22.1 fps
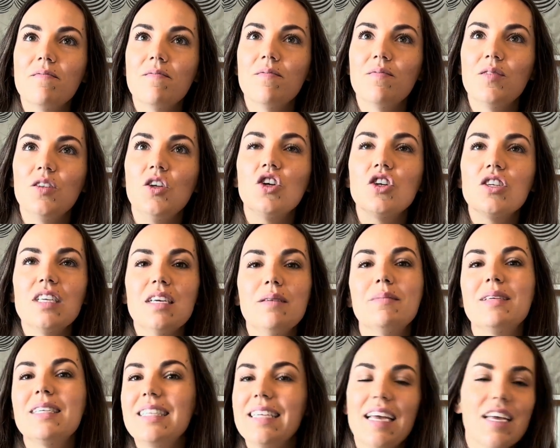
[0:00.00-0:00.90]
your team
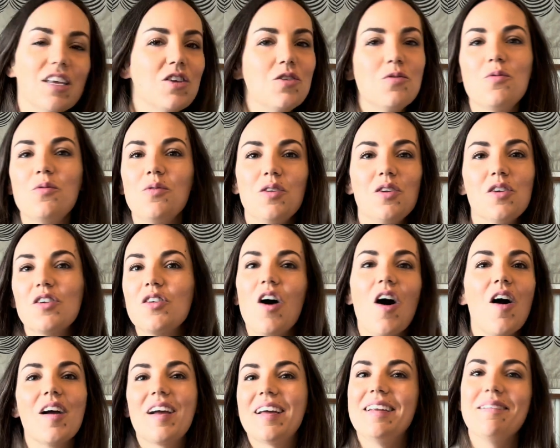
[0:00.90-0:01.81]
is saying you're
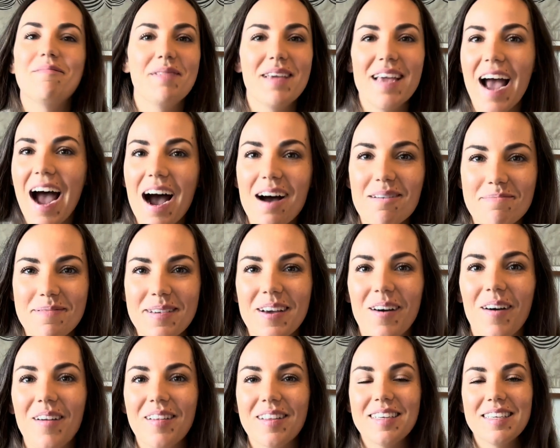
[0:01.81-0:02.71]
not going to be happy
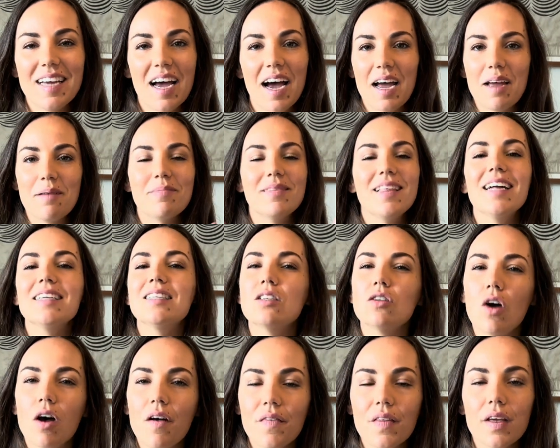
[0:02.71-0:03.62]
all the time. That's
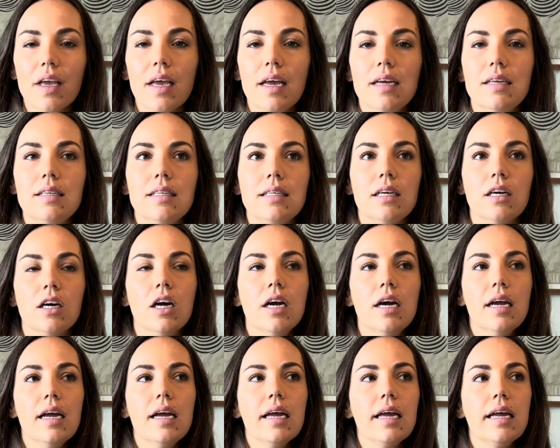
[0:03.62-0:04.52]
not the case here.
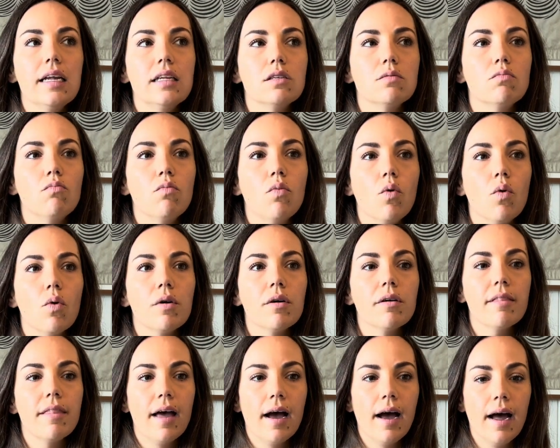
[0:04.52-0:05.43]
It's more
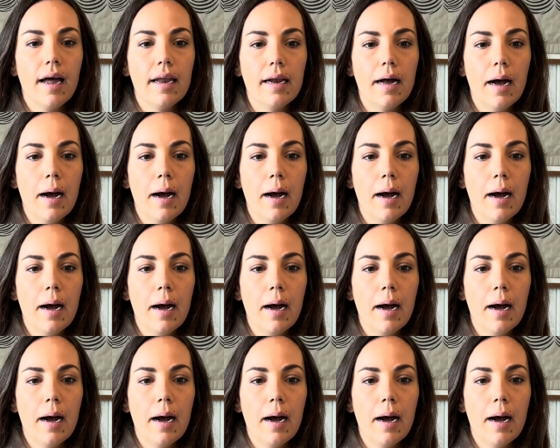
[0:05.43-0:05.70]
that